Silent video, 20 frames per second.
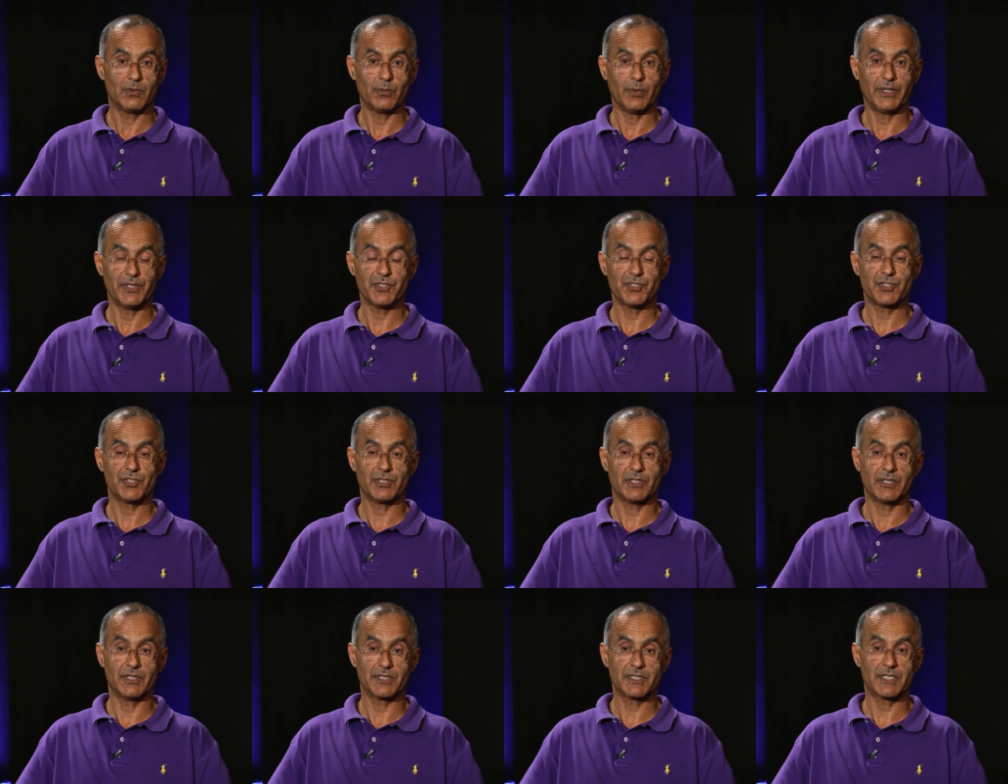
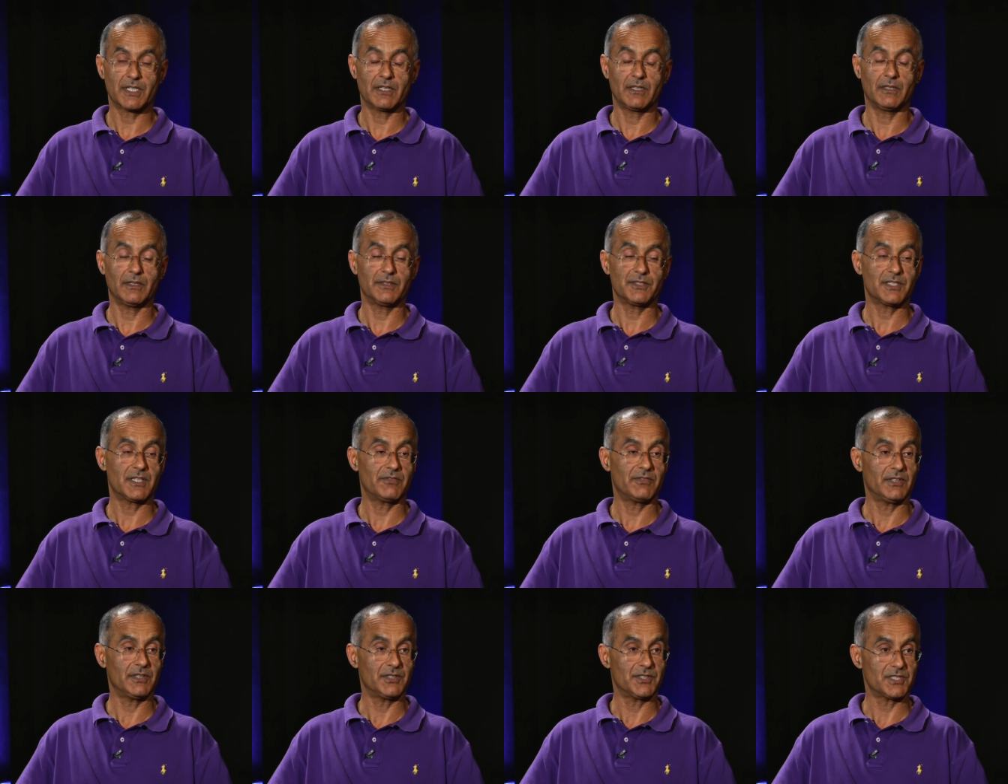which uh, settled
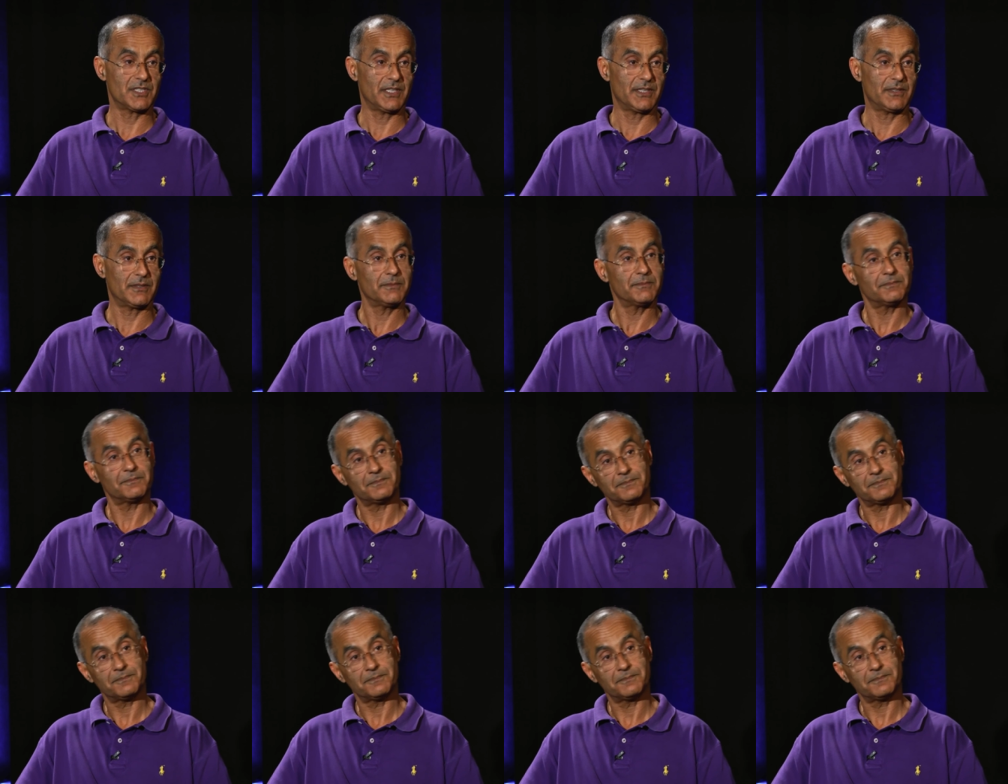several years later.